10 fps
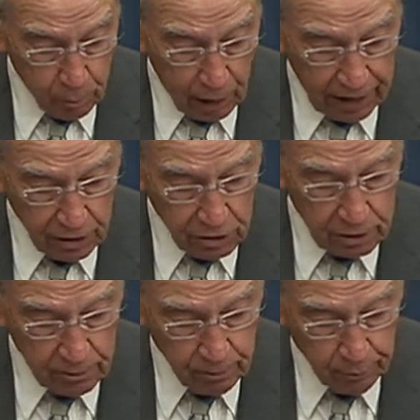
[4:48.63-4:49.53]
branch,
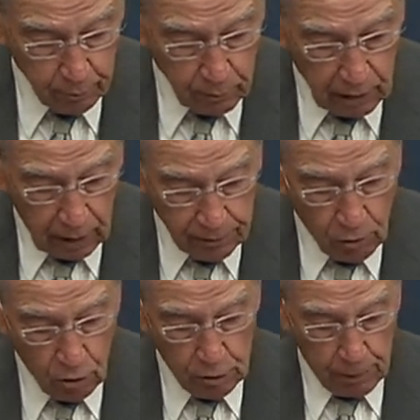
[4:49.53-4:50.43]
I've
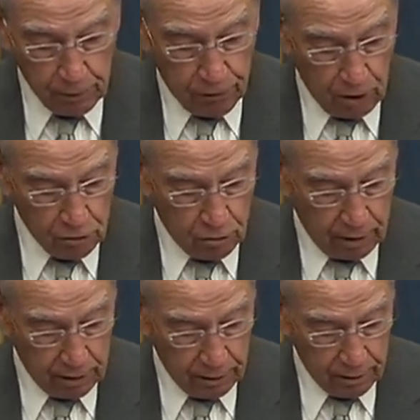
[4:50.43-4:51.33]
always been
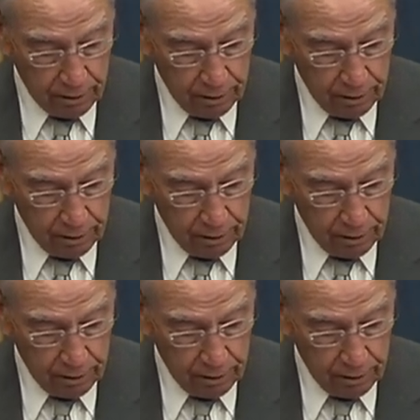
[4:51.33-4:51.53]
frustrated